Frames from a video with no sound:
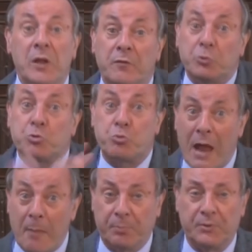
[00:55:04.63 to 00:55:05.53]
we're even
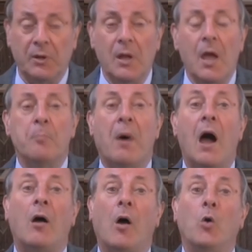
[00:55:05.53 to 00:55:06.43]
trapped
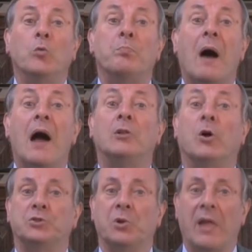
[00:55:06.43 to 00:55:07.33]
by our own
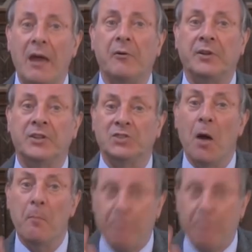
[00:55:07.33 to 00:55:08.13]
biological heritage.